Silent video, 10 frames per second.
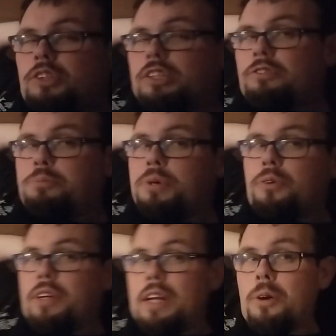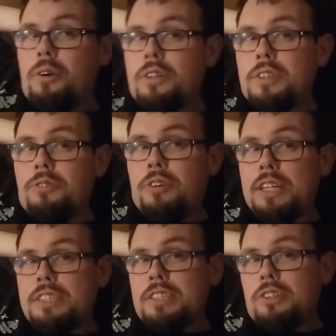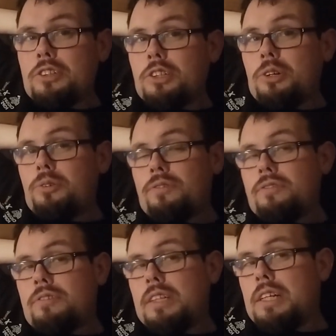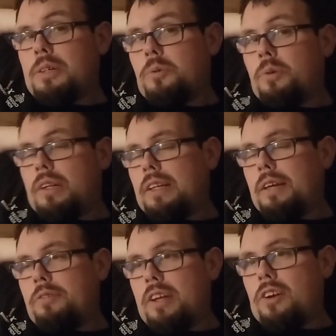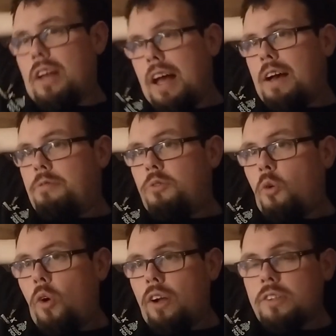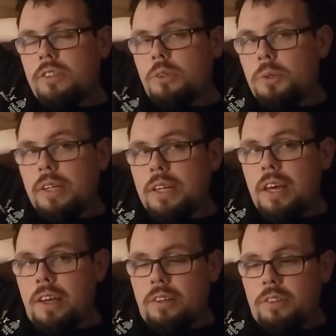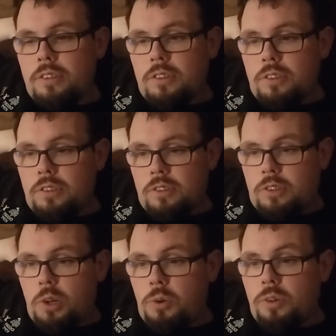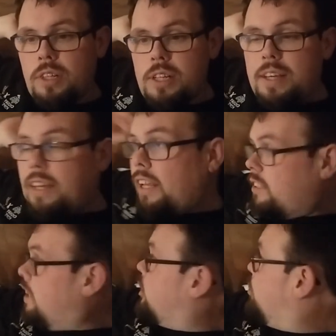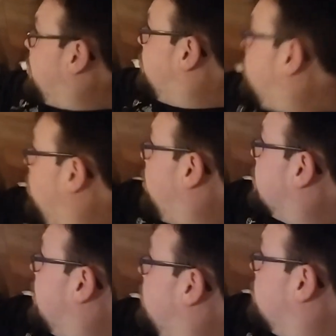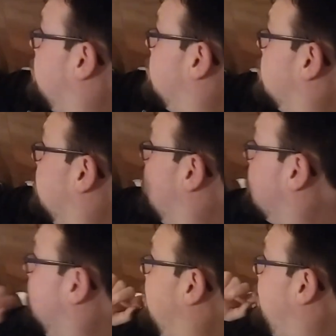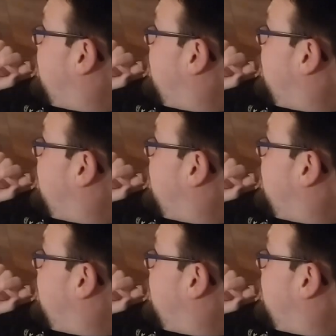We just have about an hour to rest or so. We're leaving here at 4:30 so we can get going. It's actually a bit of a walk down, so it is.